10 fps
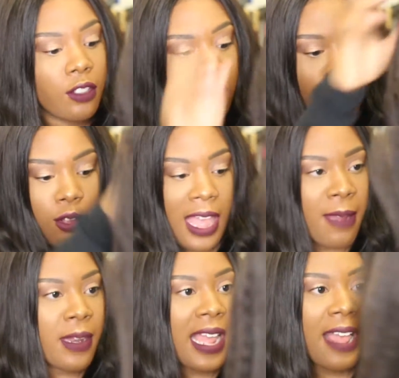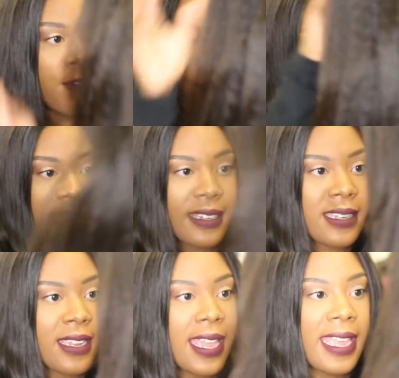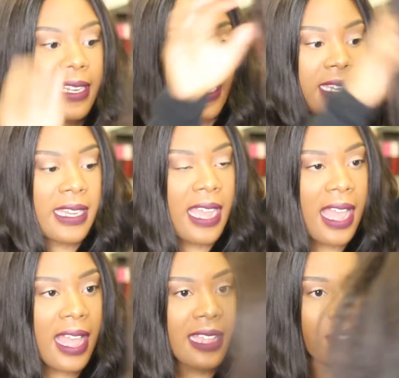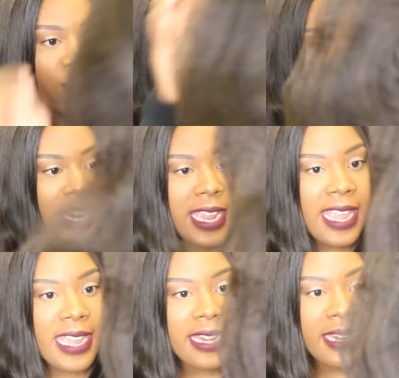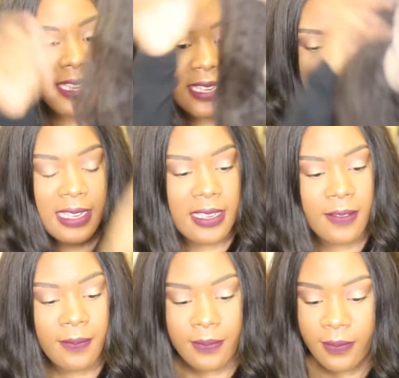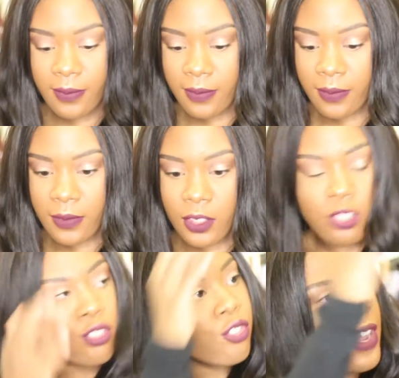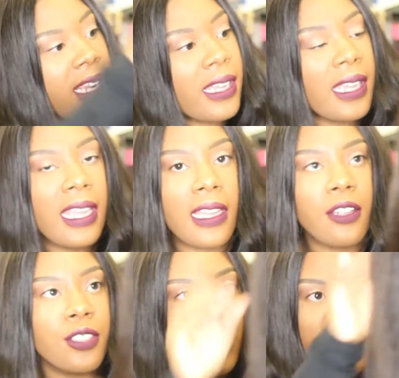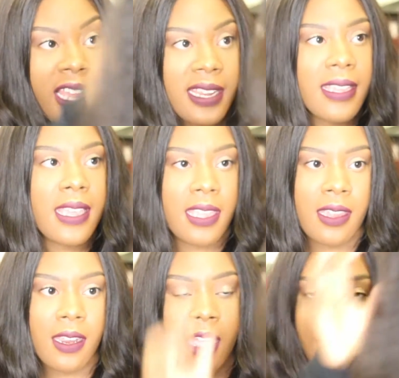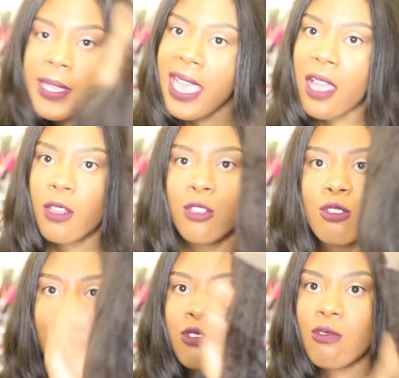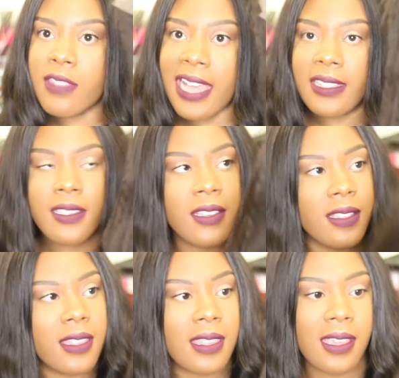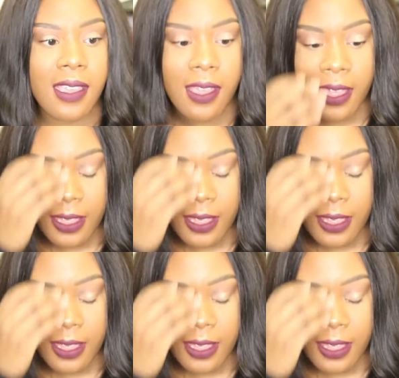you know, I'm not finding any knots or any shedding hair coming out, so that's a good thing.